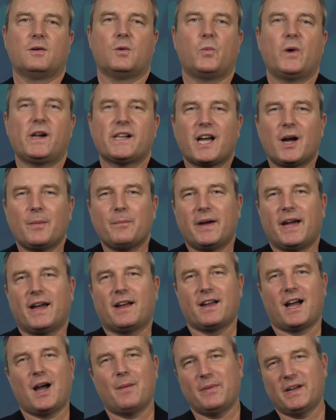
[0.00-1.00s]
Welcome
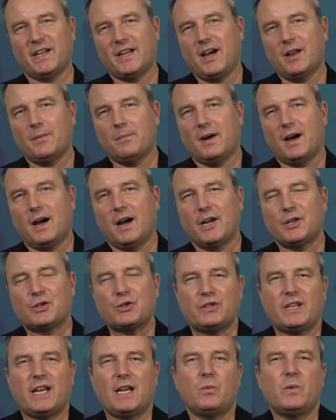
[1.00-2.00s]
back. I'm Bernard Marr, and
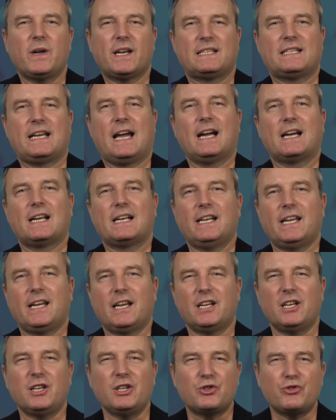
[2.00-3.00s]
today we are tackling
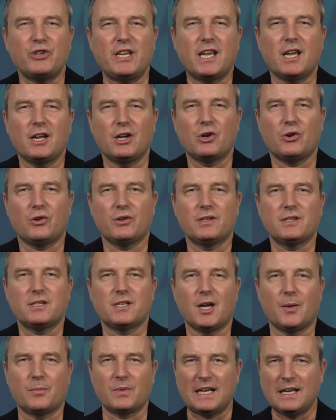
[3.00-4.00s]
an intriguing
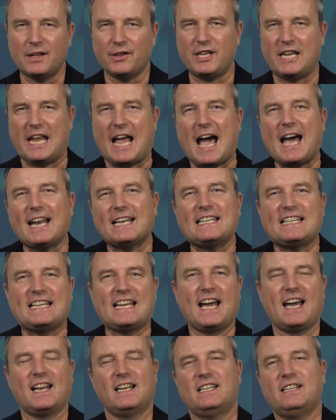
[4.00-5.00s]
concept, the
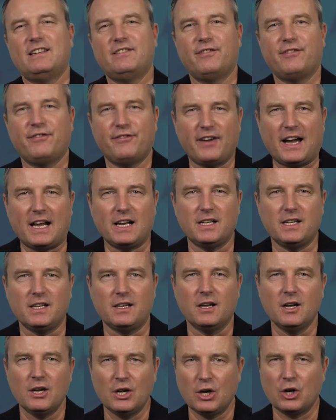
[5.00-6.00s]
Uncanny Valley.